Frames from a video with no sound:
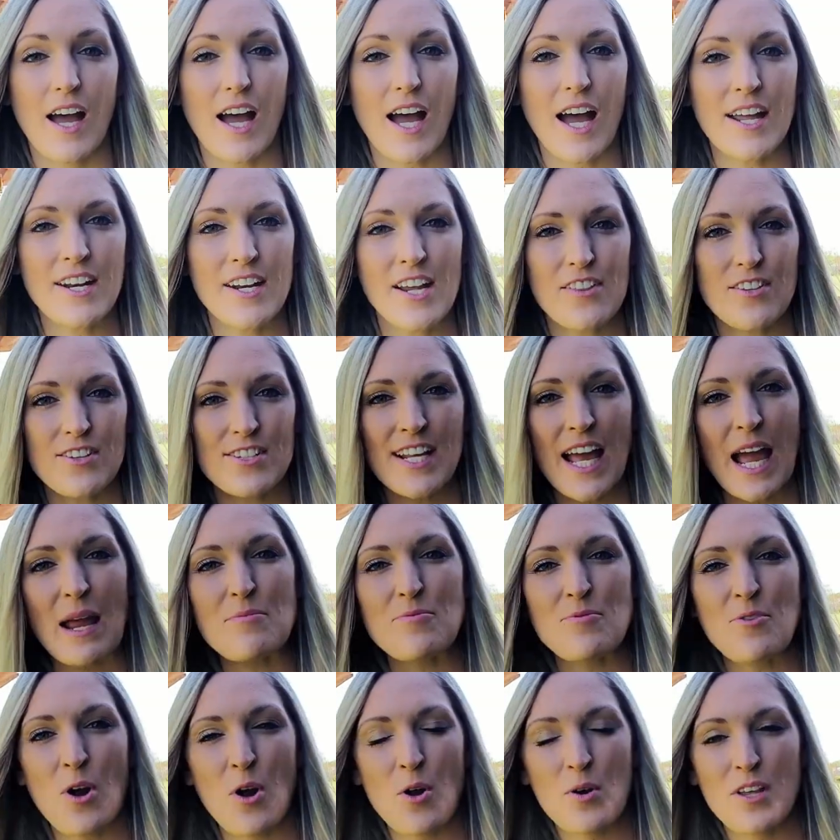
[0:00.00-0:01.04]
Another type
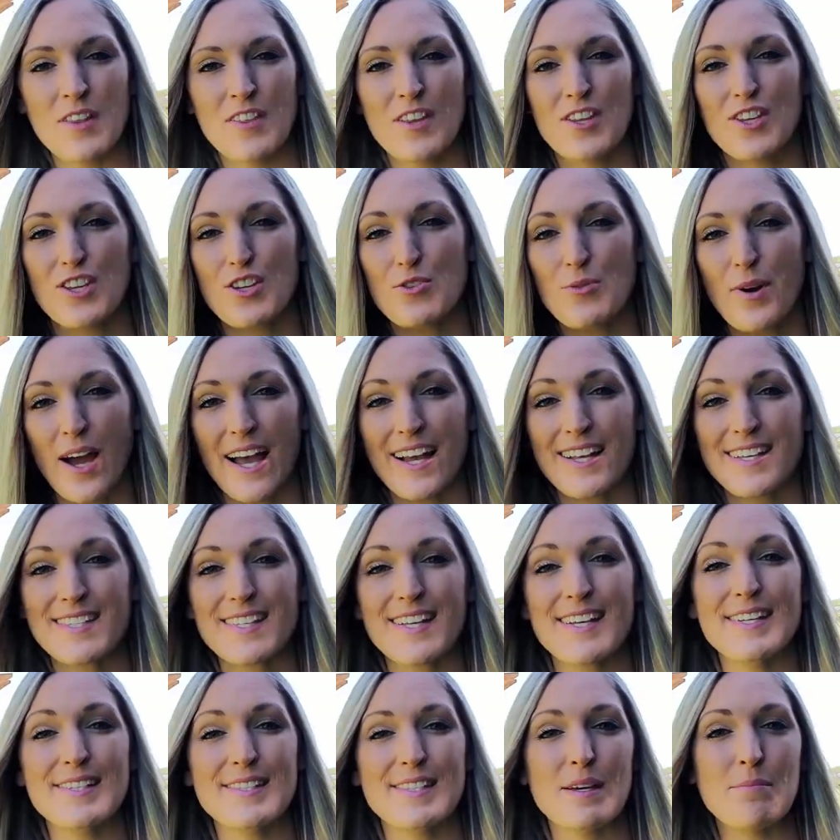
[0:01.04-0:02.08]
grown in the US
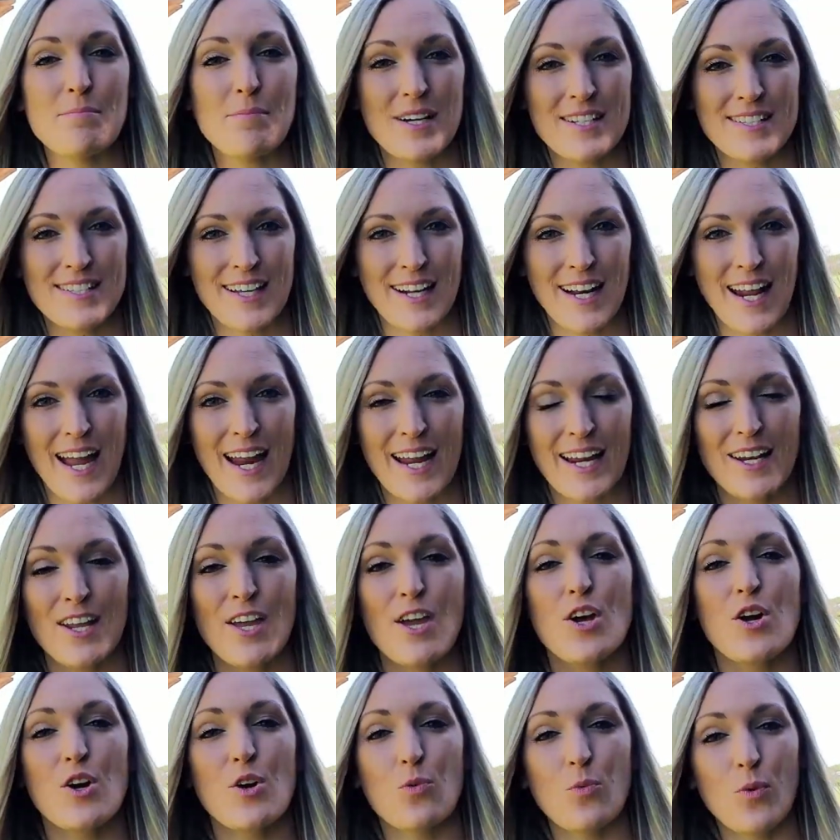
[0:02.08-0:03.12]
is the Muscadine,
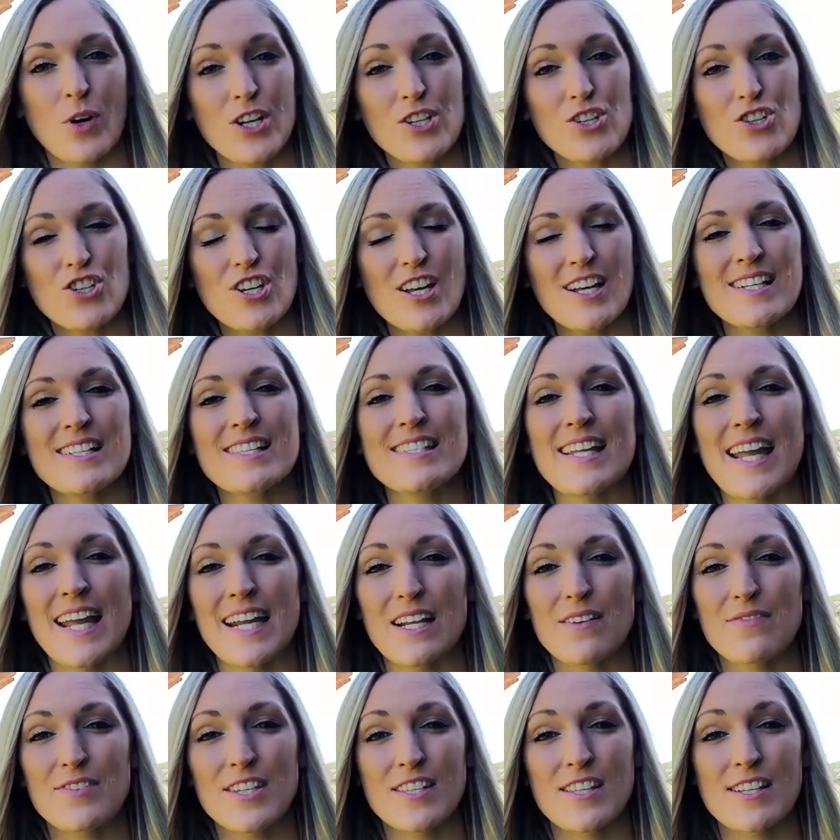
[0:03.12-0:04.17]
which is
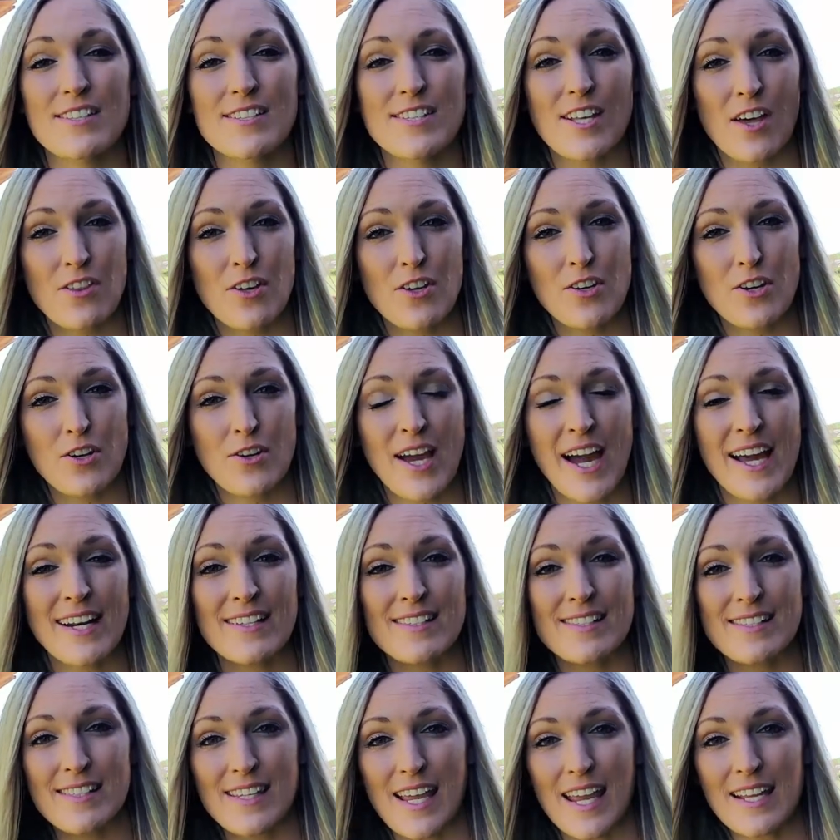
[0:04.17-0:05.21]
native to the southern
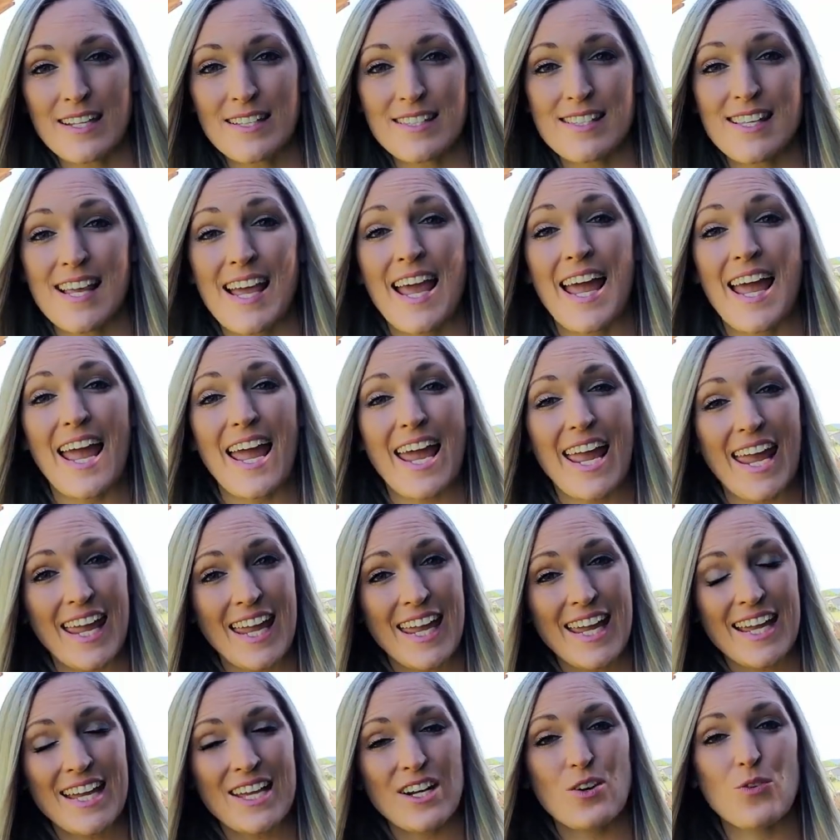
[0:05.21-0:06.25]
United States
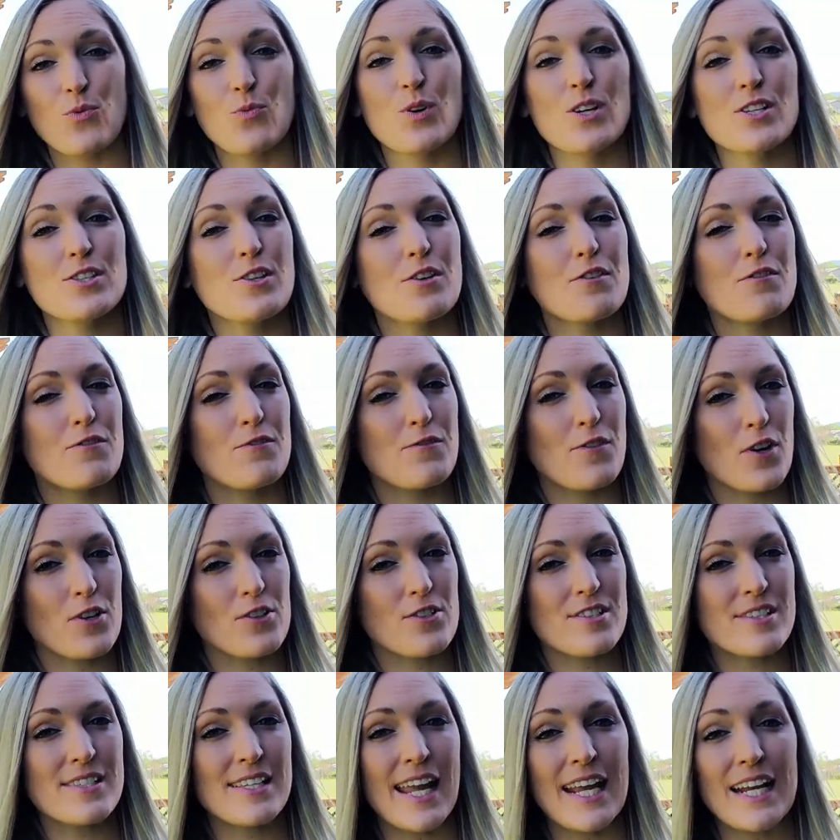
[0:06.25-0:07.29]
and was the
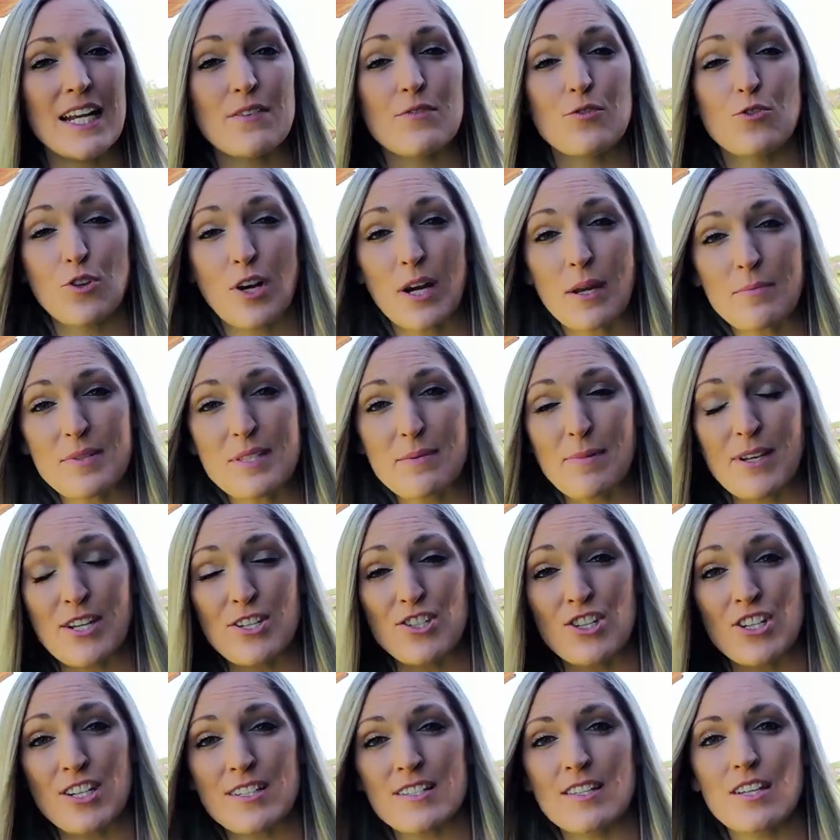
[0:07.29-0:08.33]
first native grape
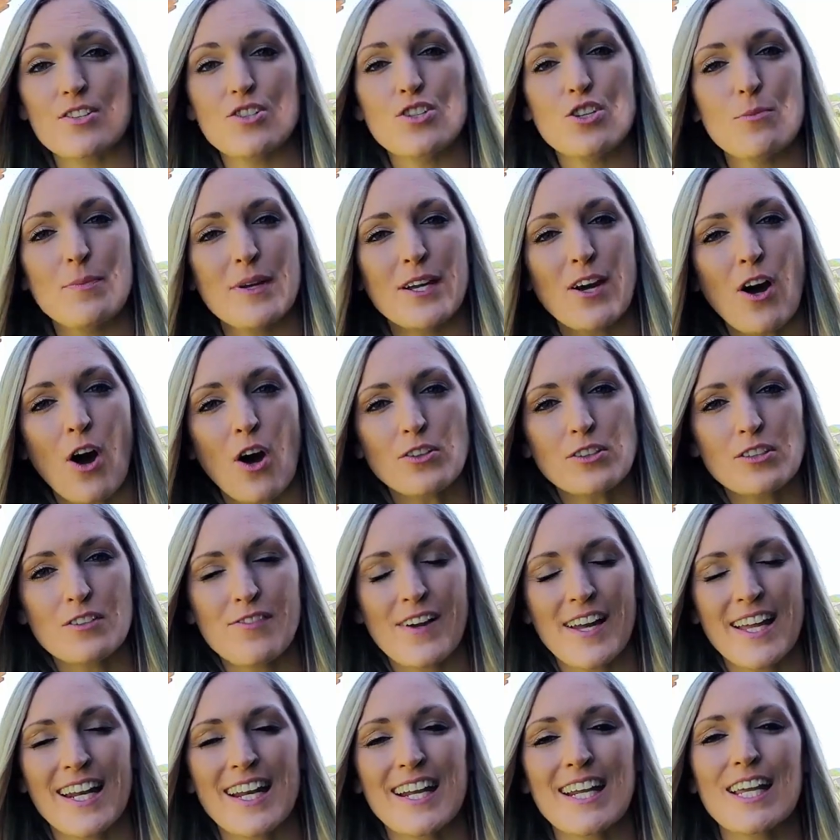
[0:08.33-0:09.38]
species to be
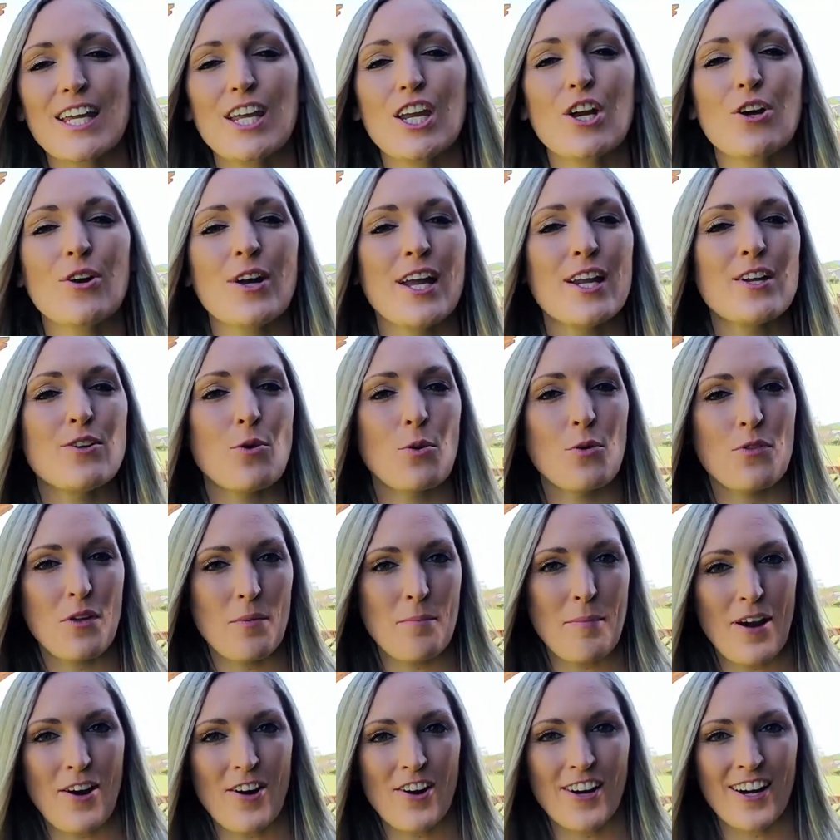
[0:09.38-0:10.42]
cultivated here in North
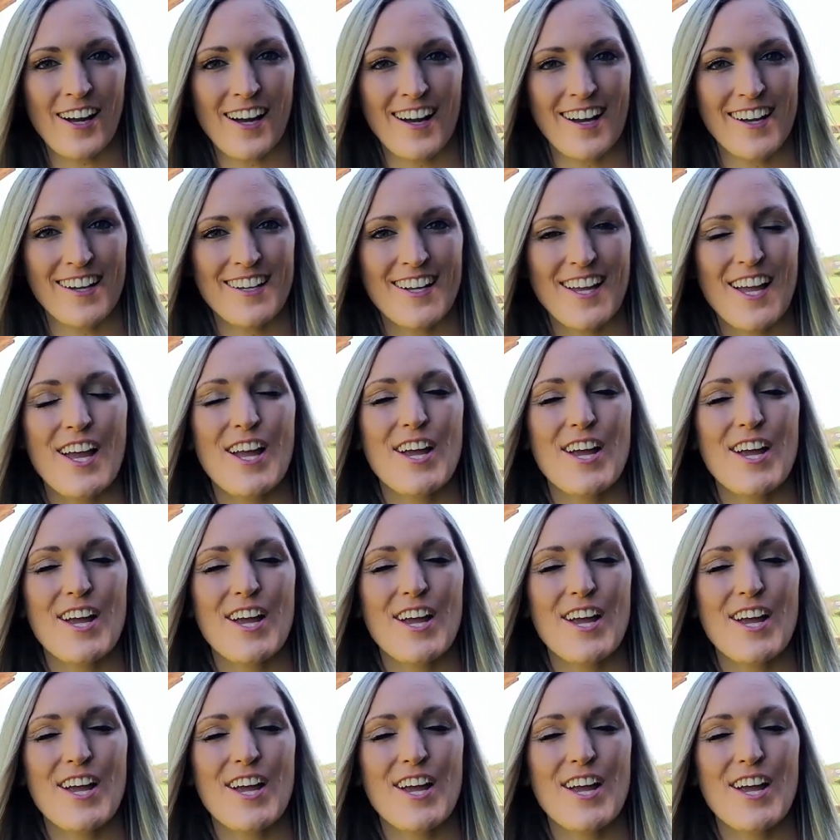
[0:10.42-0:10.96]
America.